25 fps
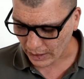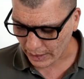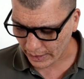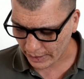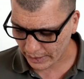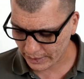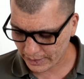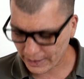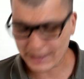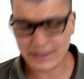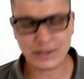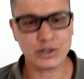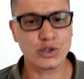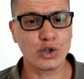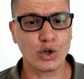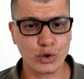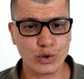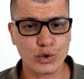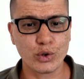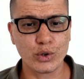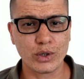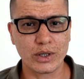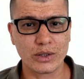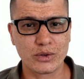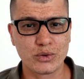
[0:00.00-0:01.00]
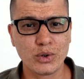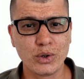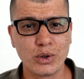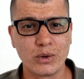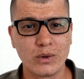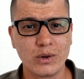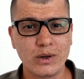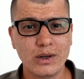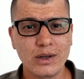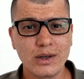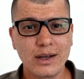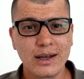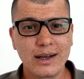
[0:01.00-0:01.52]
and that's not good at
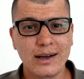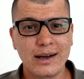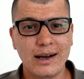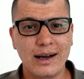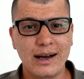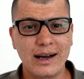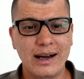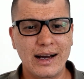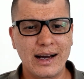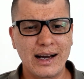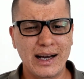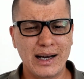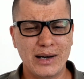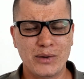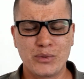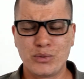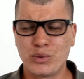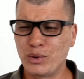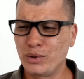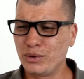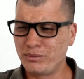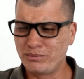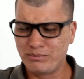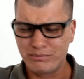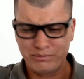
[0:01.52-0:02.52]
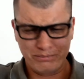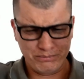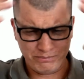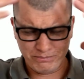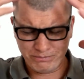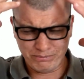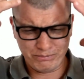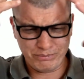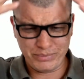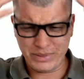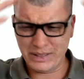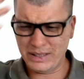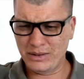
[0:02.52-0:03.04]
all. I would
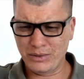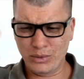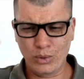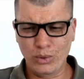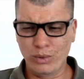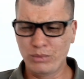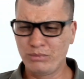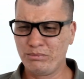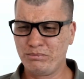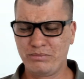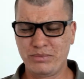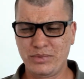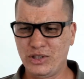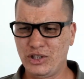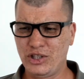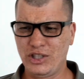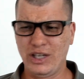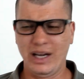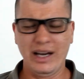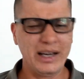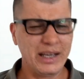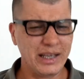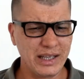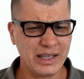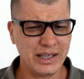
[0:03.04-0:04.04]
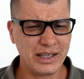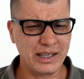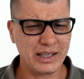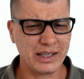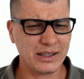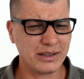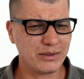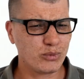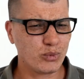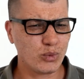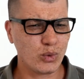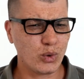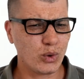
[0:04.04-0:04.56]
be all shiny
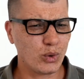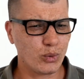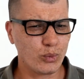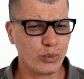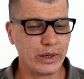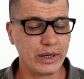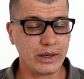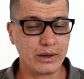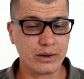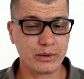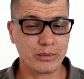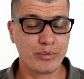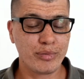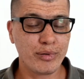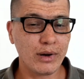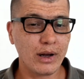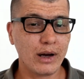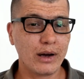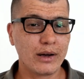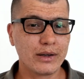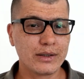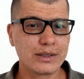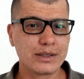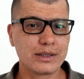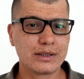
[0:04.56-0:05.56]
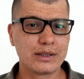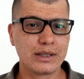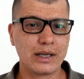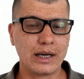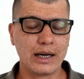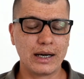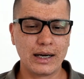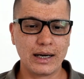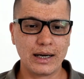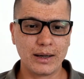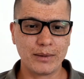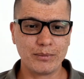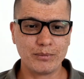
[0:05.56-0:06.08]
and all weird. Plus,
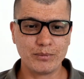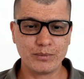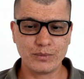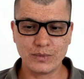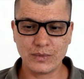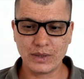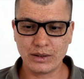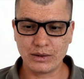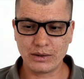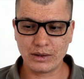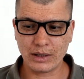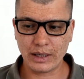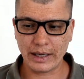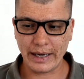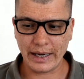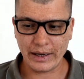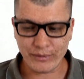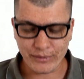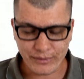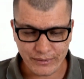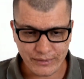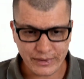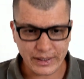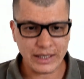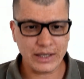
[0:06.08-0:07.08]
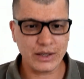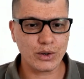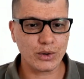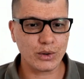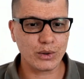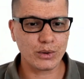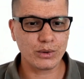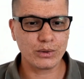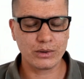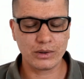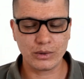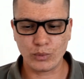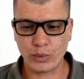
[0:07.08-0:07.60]
a
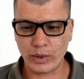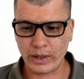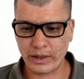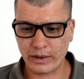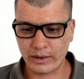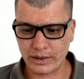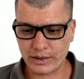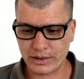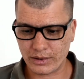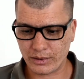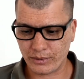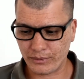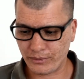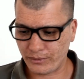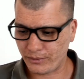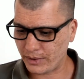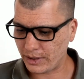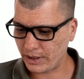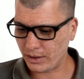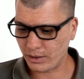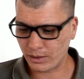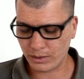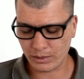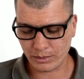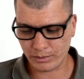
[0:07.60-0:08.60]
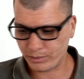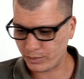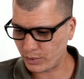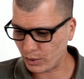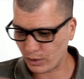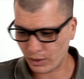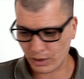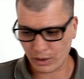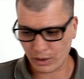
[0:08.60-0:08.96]
video, whether it's a video,